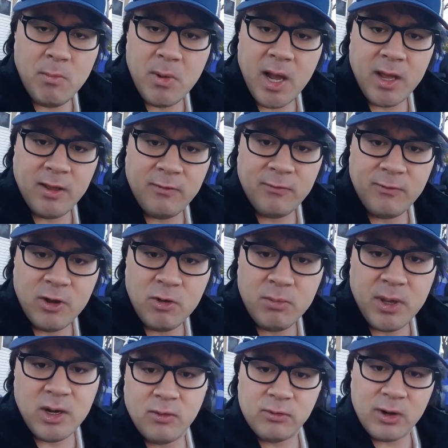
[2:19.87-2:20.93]

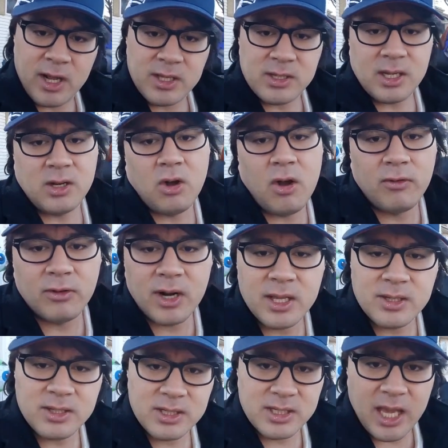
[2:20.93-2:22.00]
Filipino friends and all
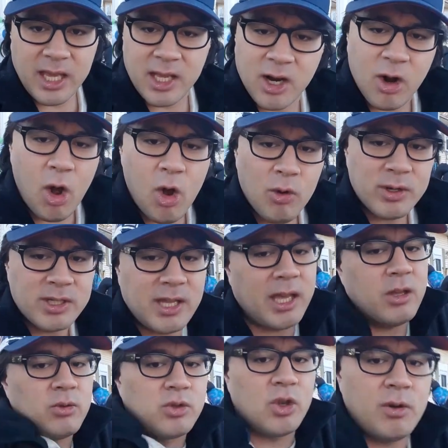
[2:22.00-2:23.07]
friends. Take care always. Thank
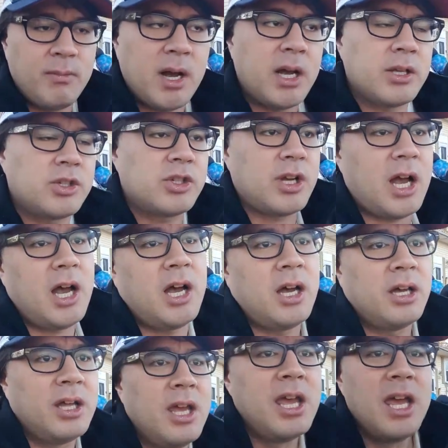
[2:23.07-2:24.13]
you so much.
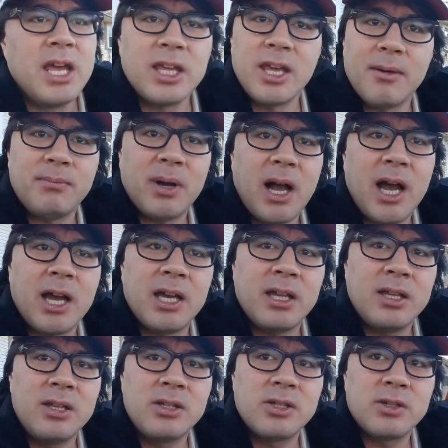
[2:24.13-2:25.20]
I
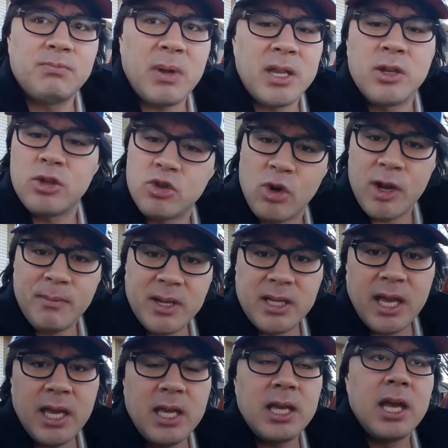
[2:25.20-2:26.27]
just been enjoying my
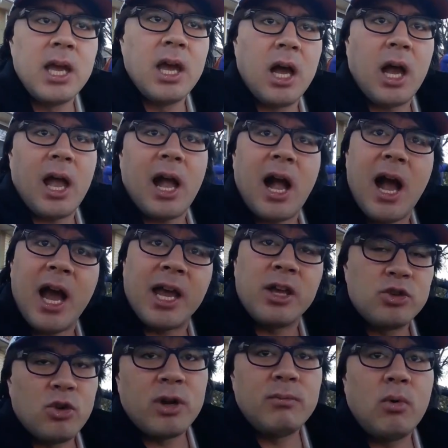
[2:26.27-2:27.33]
day. I
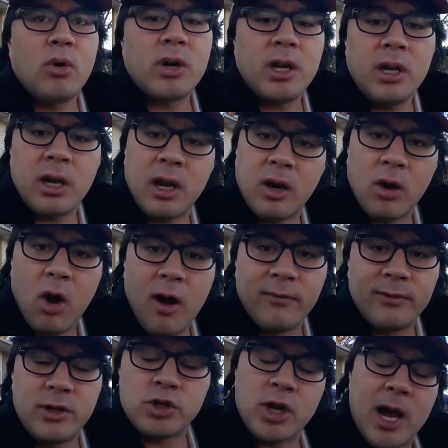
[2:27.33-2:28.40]
enjoyed morning at a
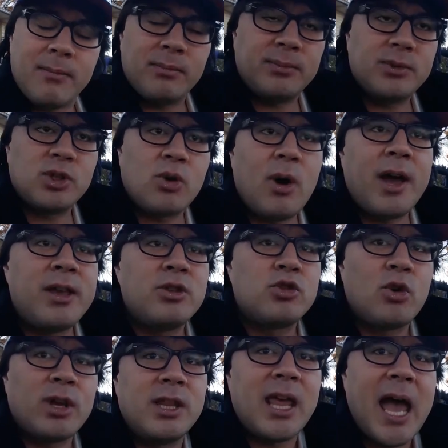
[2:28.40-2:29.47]
coffee shop, so I
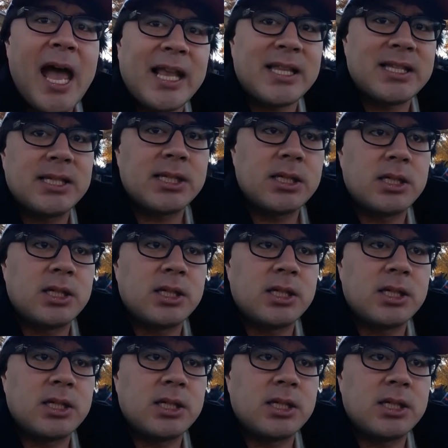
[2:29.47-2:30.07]
enjoyed that.